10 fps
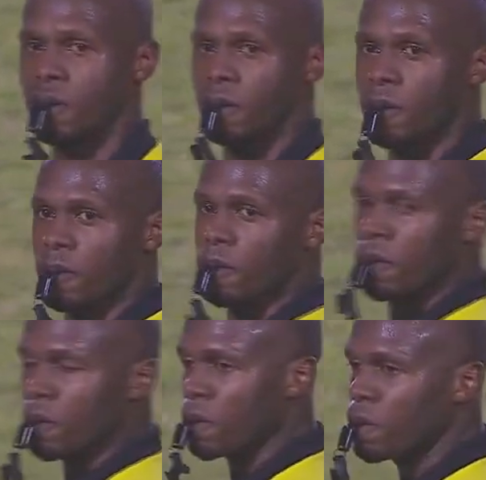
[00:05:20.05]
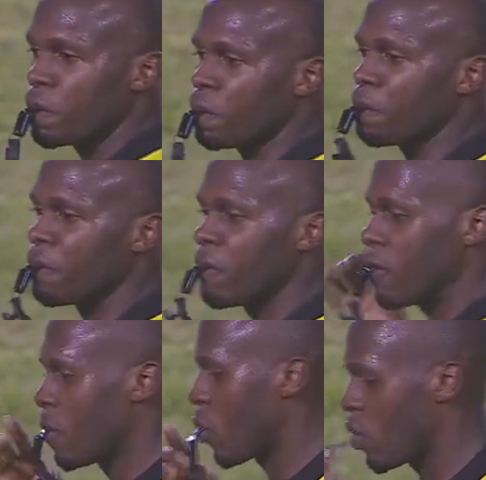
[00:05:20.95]
of the table.
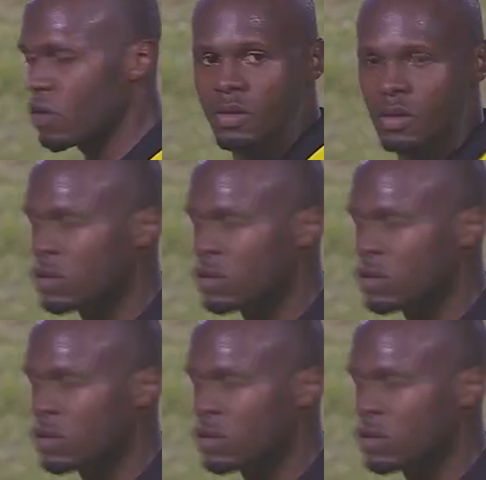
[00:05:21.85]
Yet again,